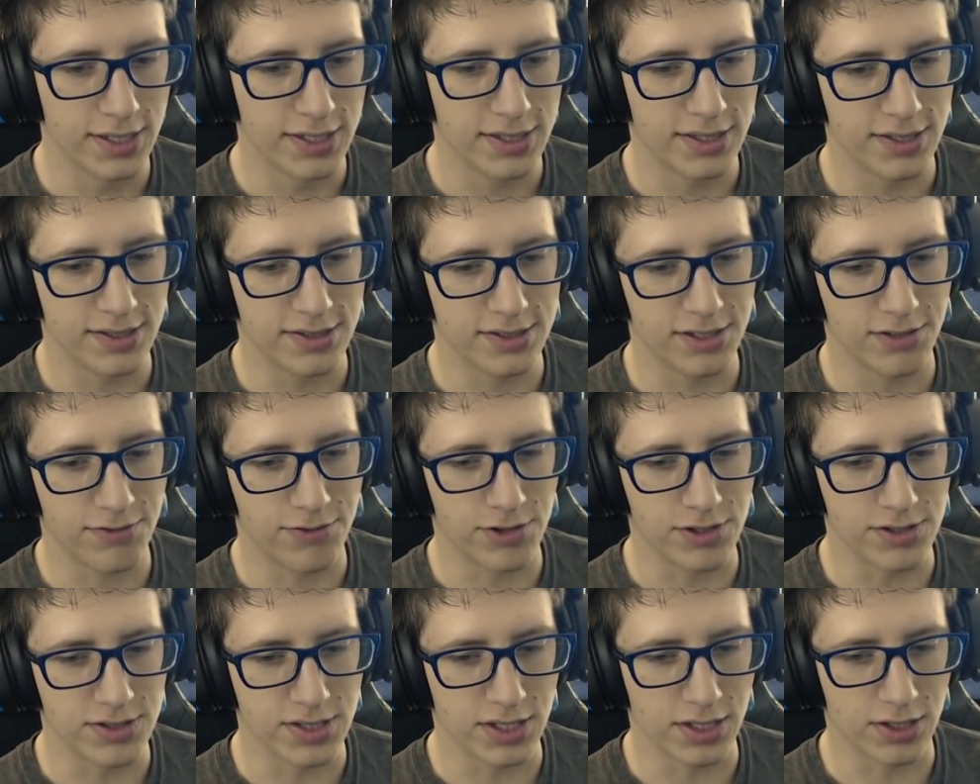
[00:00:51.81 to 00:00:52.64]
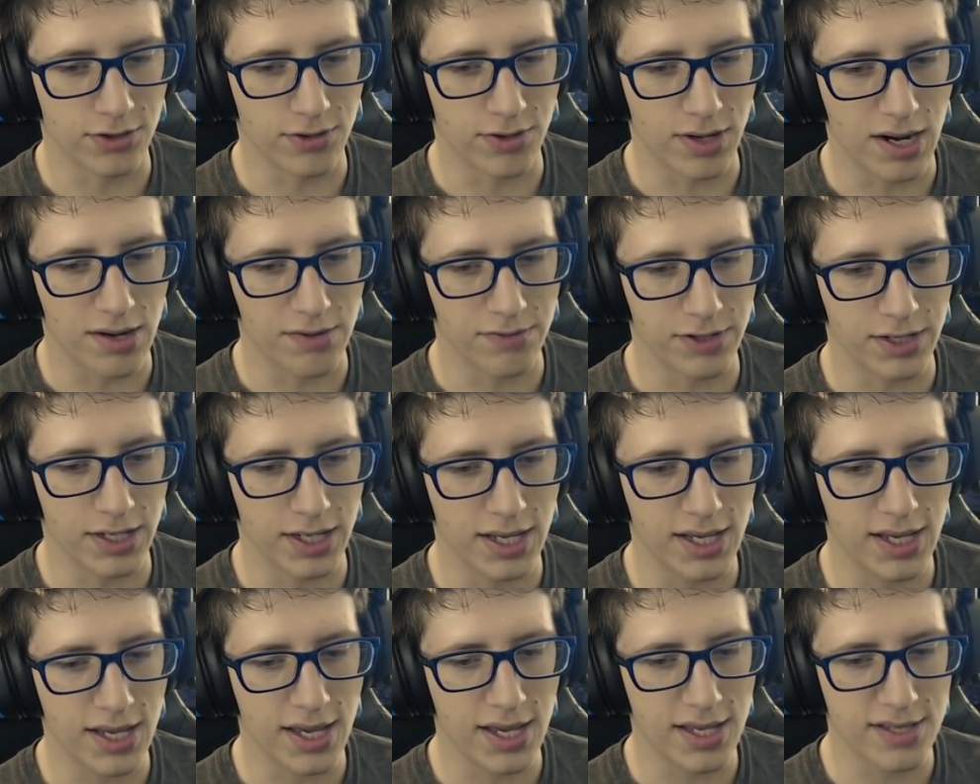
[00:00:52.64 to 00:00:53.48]
The difference in gravity,
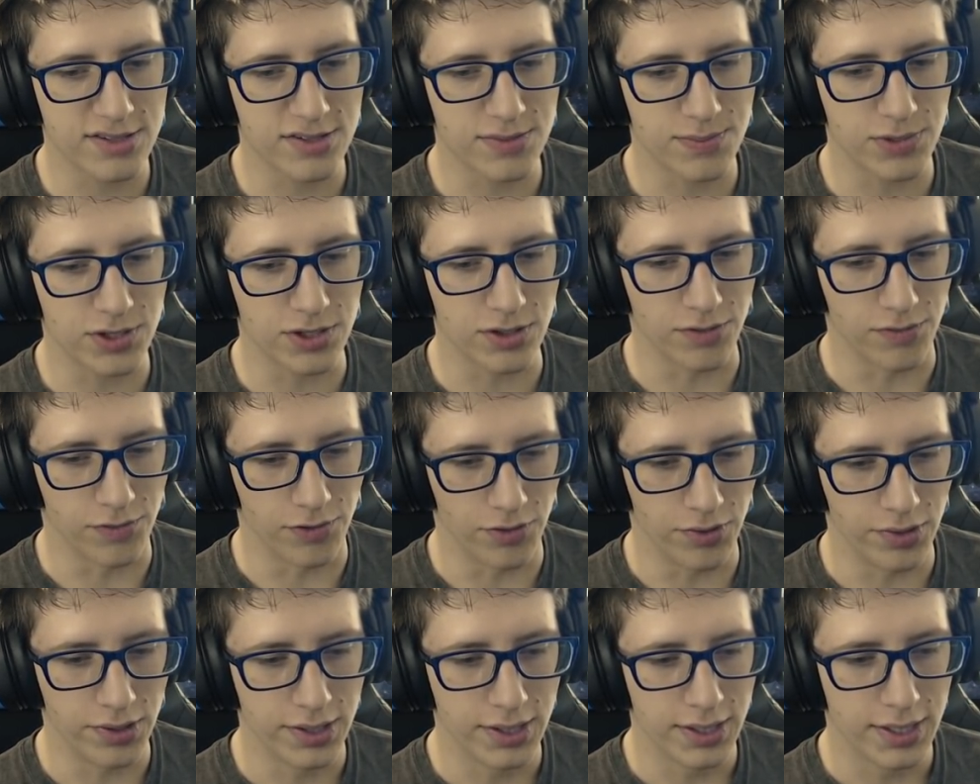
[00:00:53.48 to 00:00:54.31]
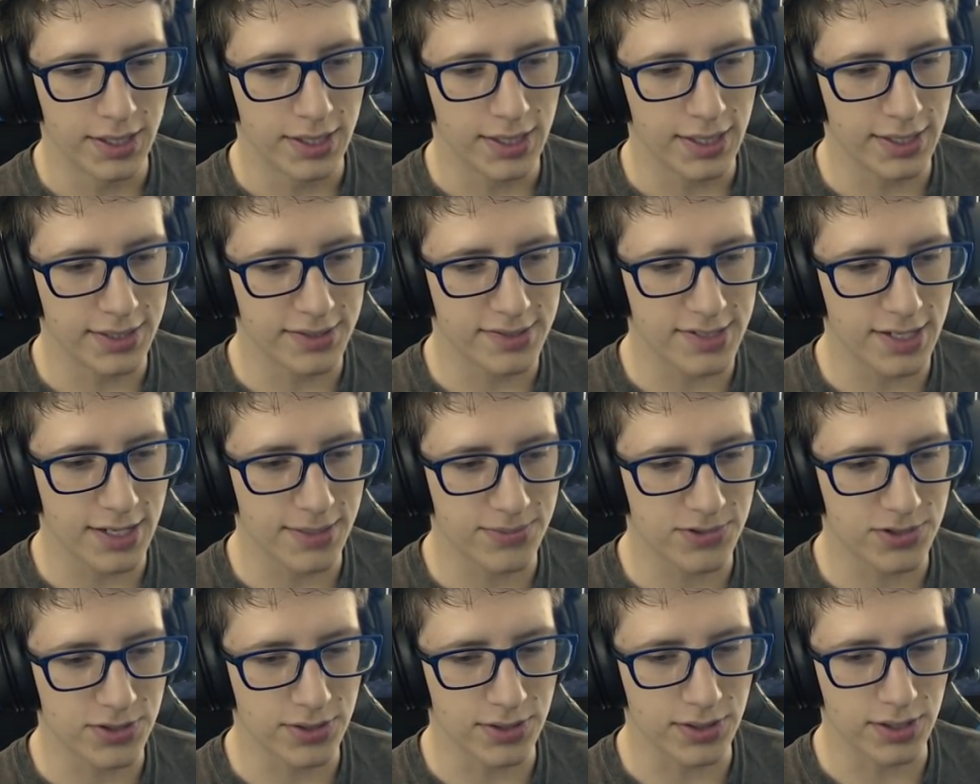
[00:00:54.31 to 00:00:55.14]
it, it's beautiful. It's
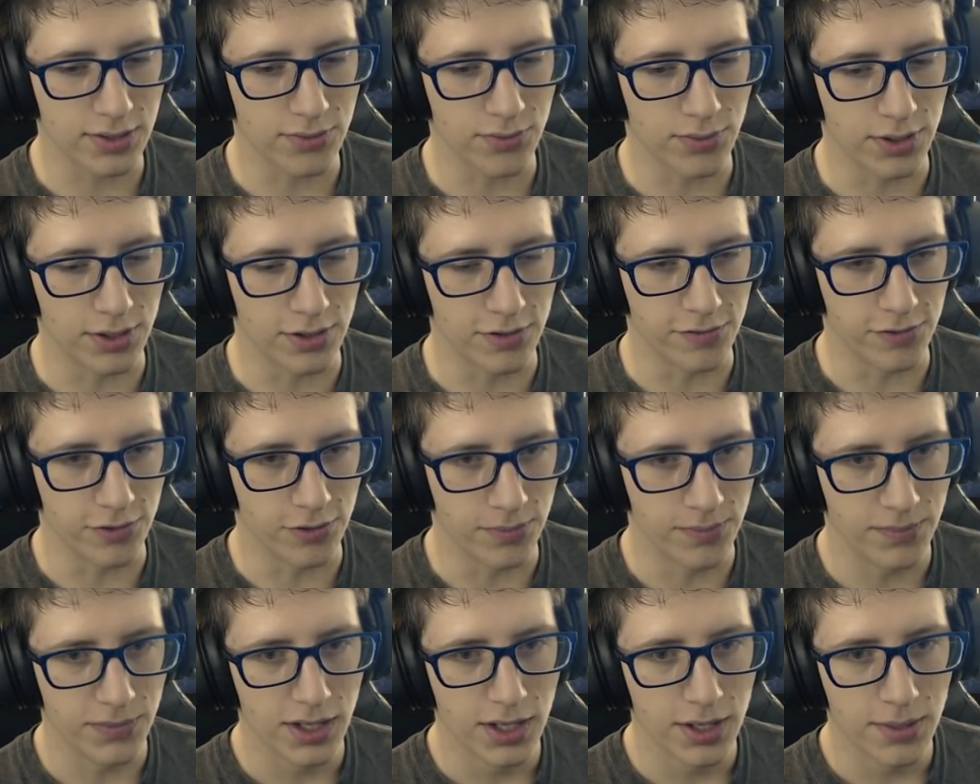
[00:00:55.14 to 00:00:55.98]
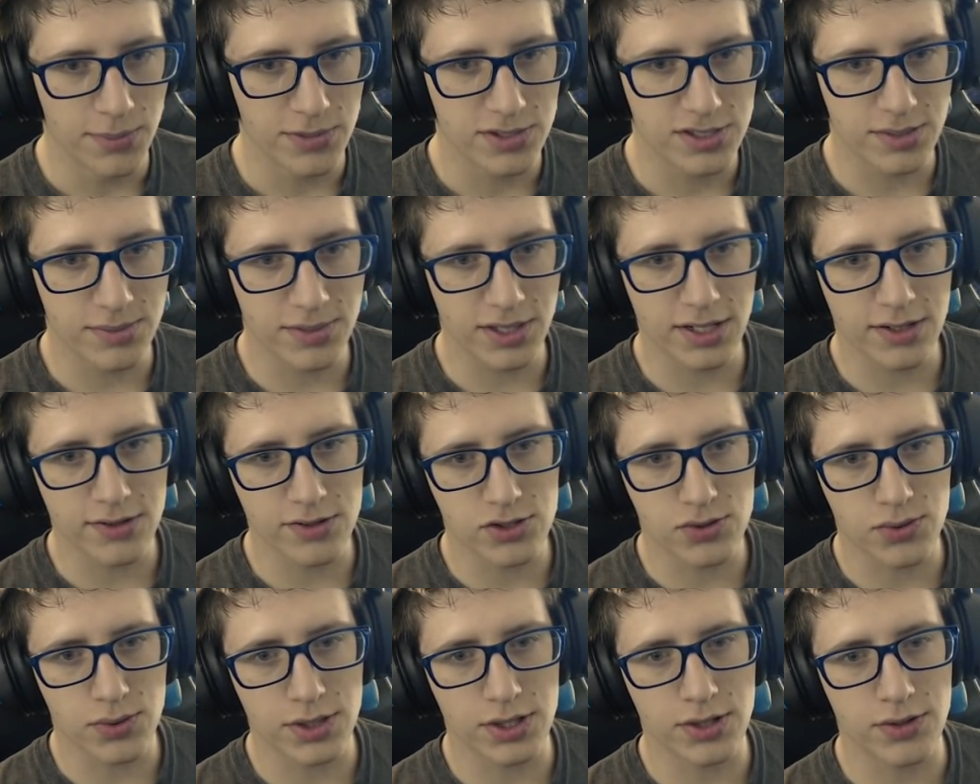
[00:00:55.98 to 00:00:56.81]
absolutely wonderful. Something I
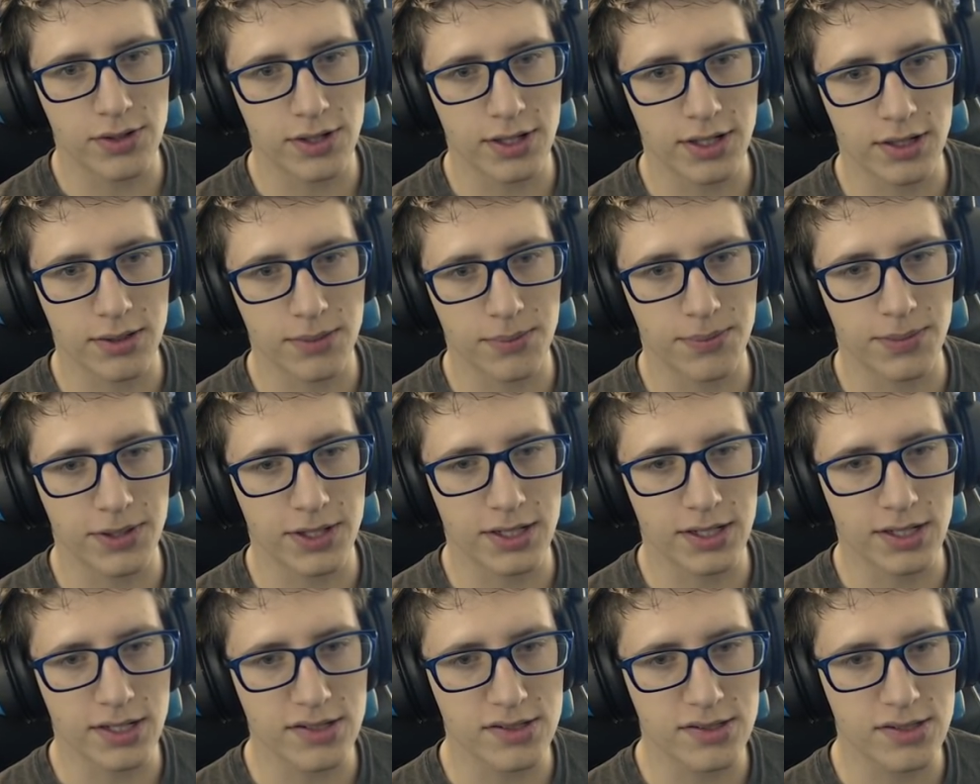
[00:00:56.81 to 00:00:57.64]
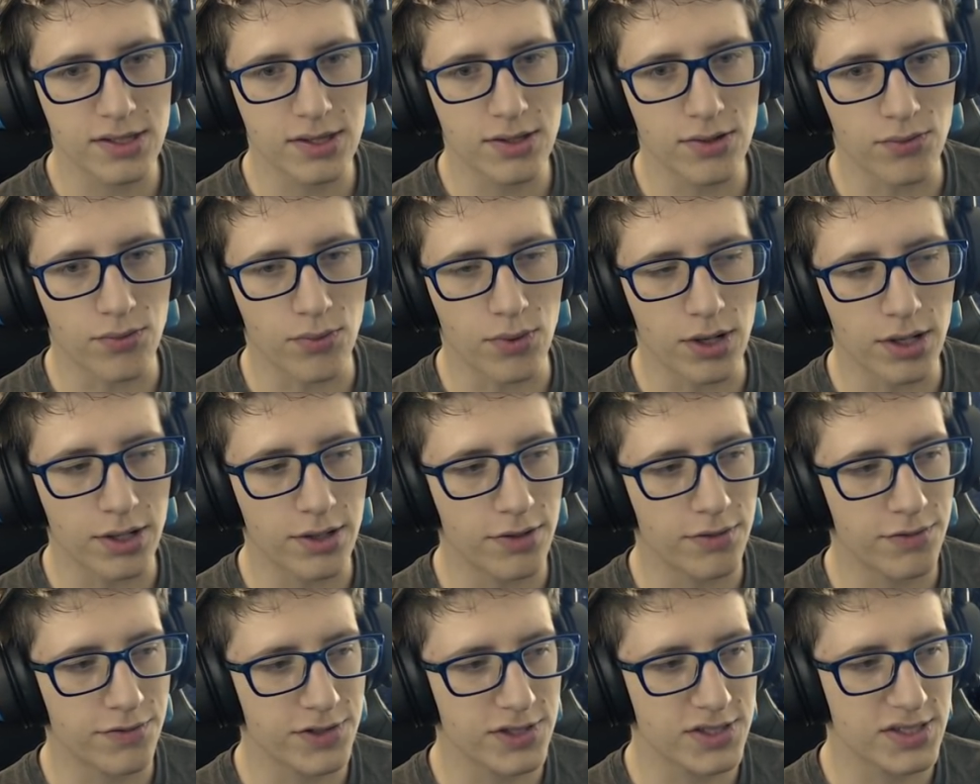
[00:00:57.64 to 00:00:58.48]
was wondering, because of the water
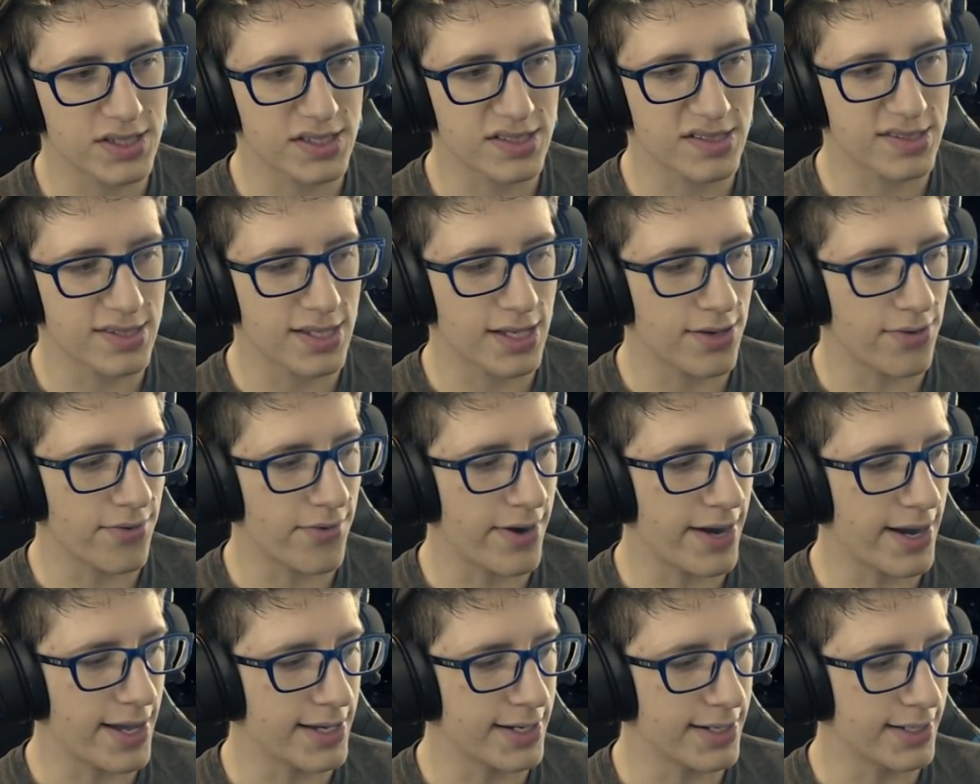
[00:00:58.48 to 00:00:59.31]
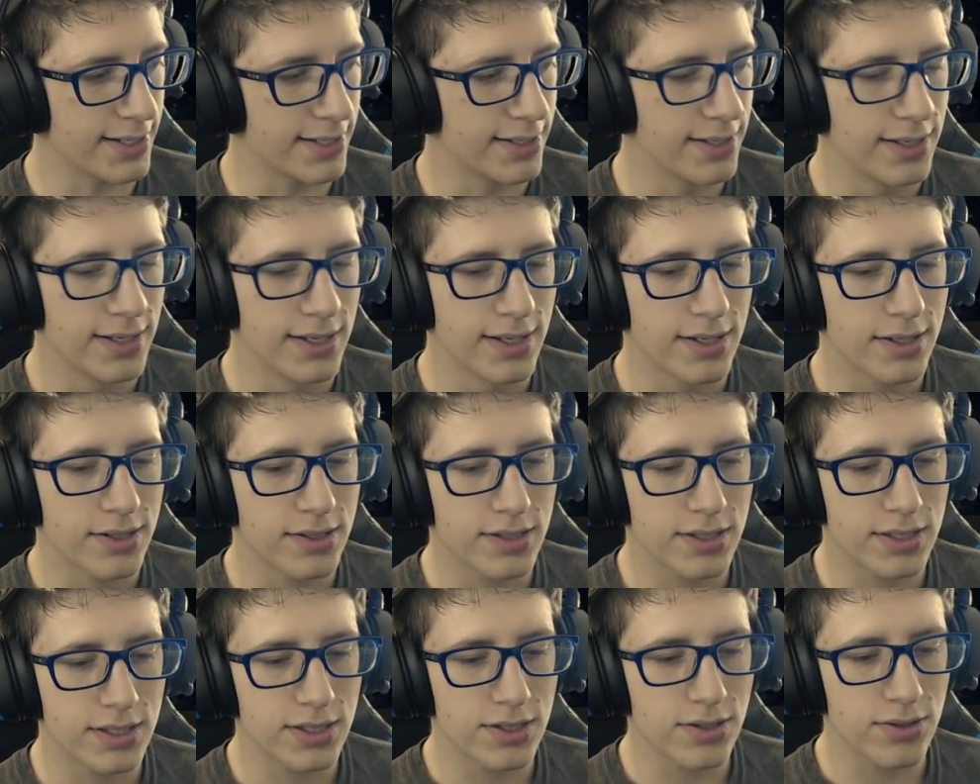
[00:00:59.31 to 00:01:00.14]
physics that were added,
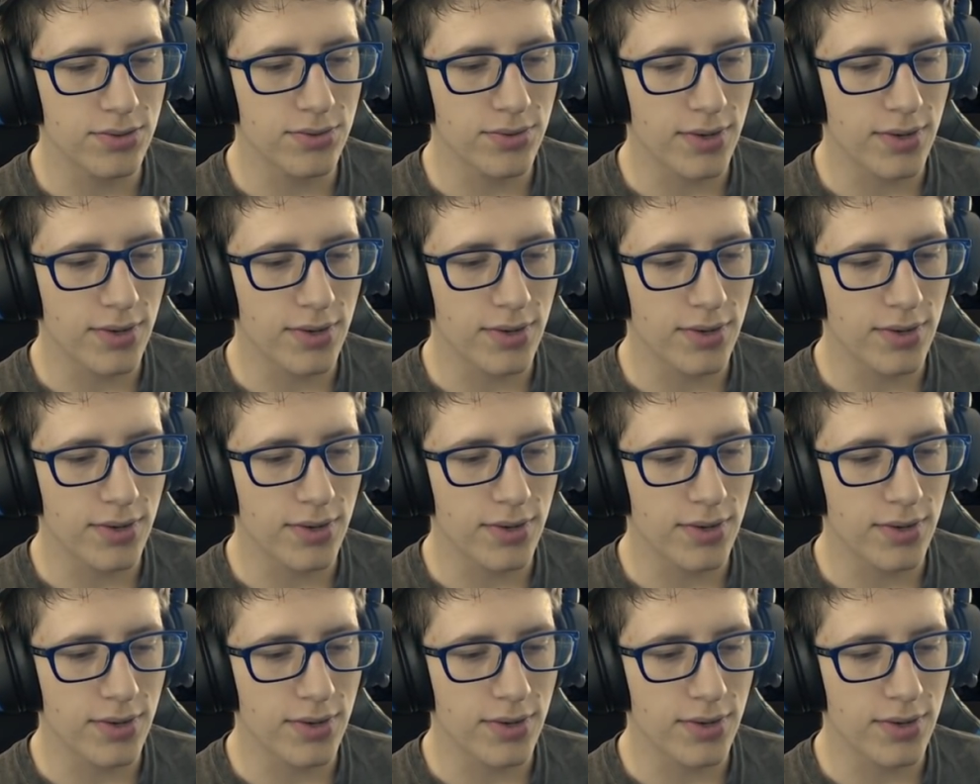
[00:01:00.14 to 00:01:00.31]
could you